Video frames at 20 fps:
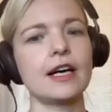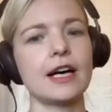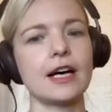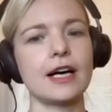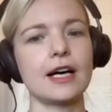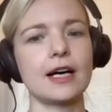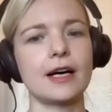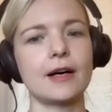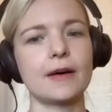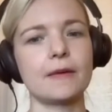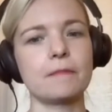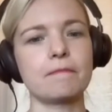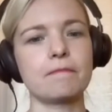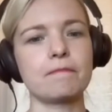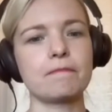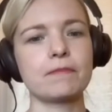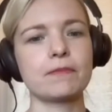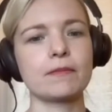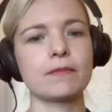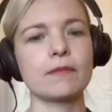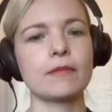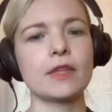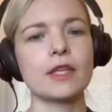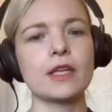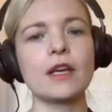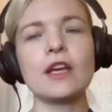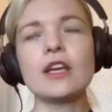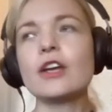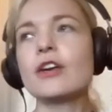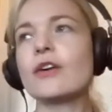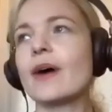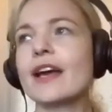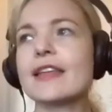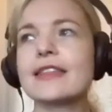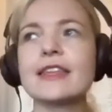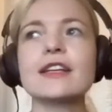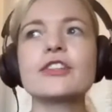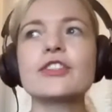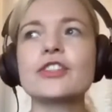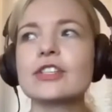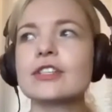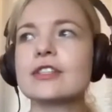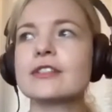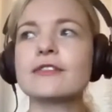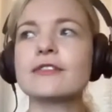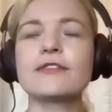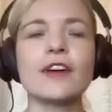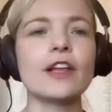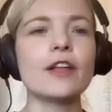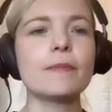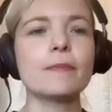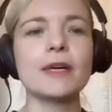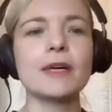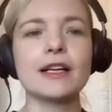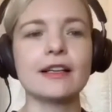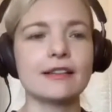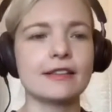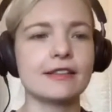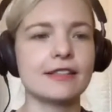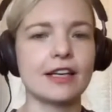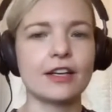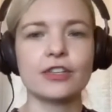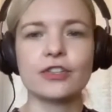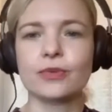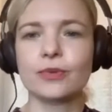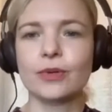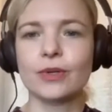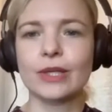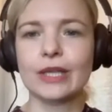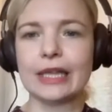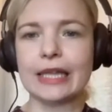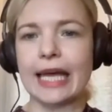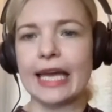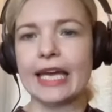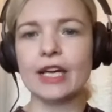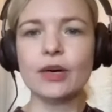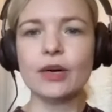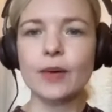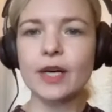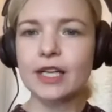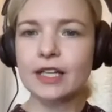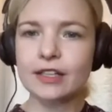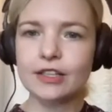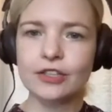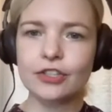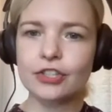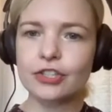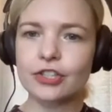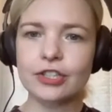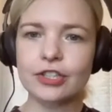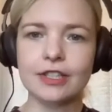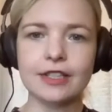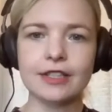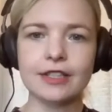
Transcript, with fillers: Um, you know, I think just developing a sexual language